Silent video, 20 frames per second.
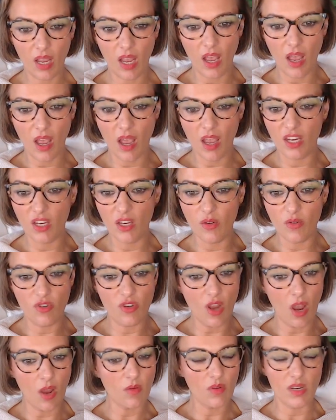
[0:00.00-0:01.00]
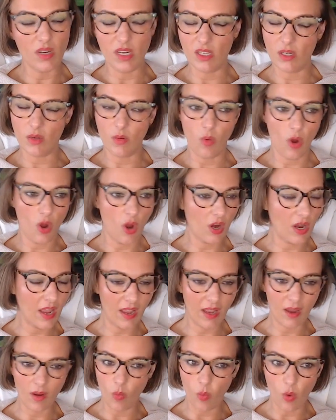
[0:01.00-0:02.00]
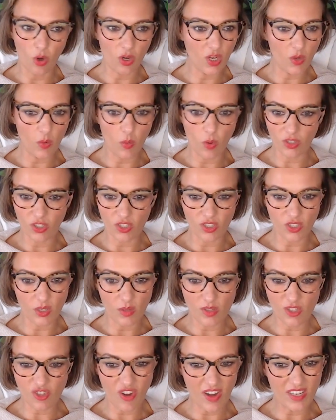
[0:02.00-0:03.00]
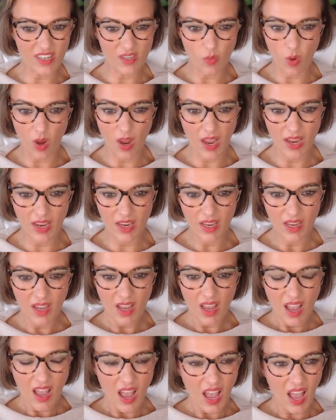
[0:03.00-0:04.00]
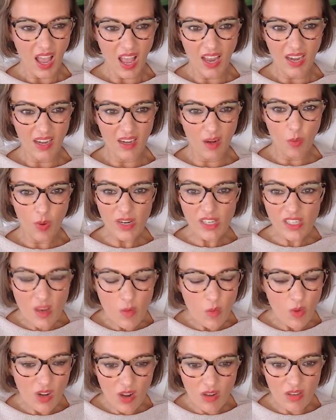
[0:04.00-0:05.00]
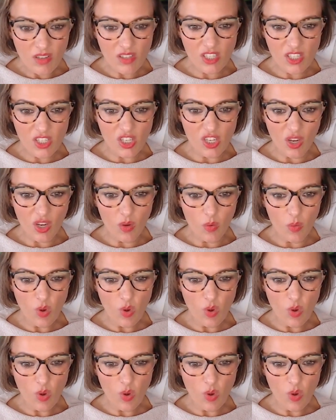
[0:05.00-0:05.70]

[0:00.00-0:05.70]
Uh, you don't need to work out what you want to do straight away. And when someone asks you,